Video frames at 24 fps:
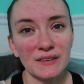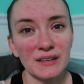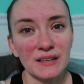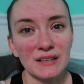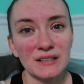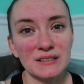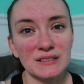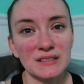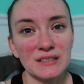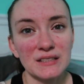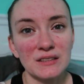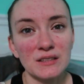And
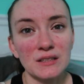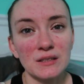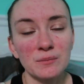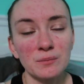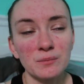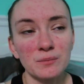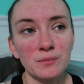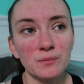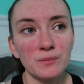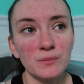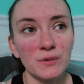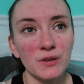like I said,
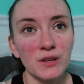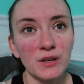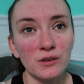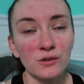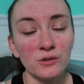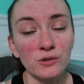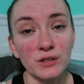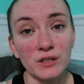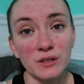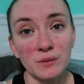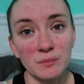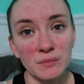the the
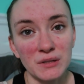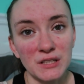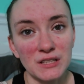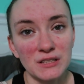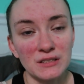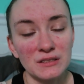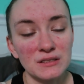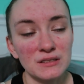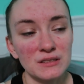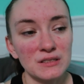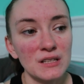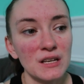green
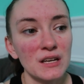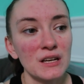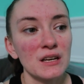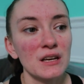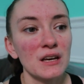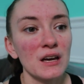beans